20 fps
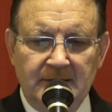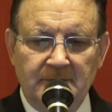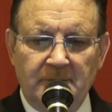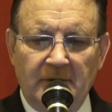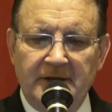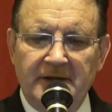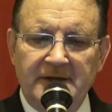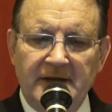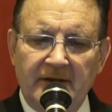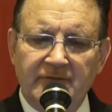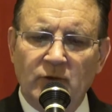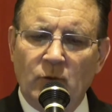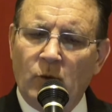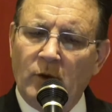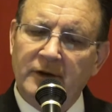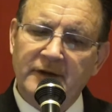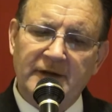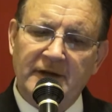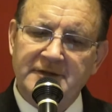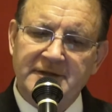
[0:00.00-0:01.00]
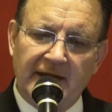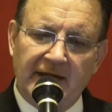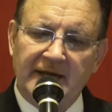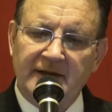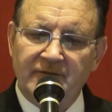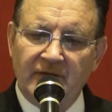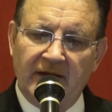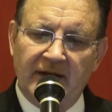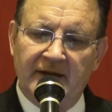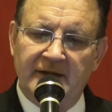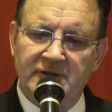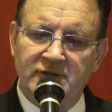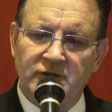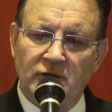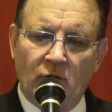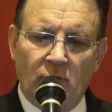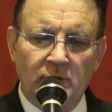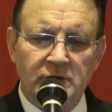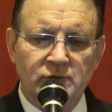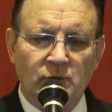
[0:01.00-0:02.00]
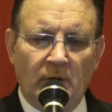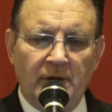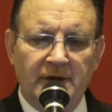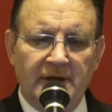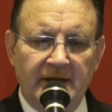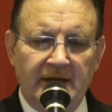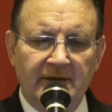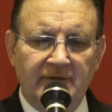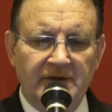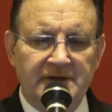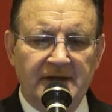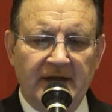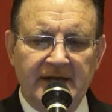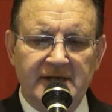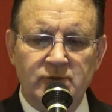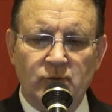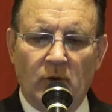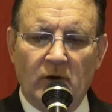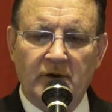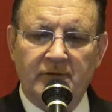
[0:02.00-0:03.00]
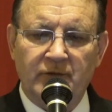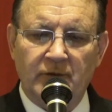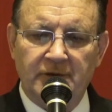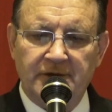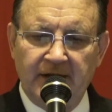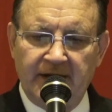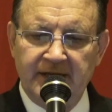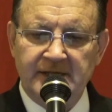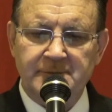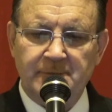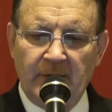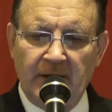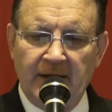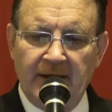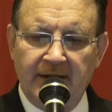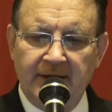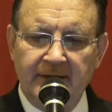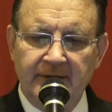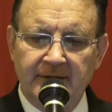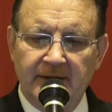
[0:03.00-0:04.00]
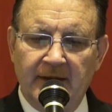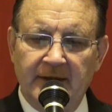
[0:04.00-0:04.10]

But he never wanted to take advantage. He always wanted to give a day's work for a day's pay,